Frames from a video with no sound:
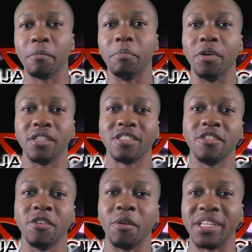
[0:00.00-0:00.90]
but
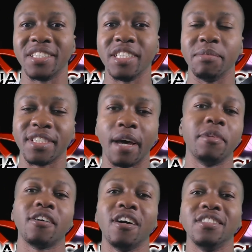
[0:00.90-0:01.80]
at the same time the
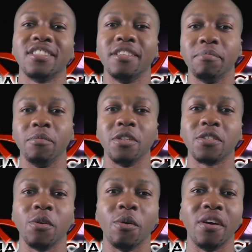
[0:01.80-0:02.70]
content must go
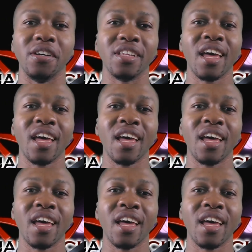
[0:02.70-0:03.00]
on.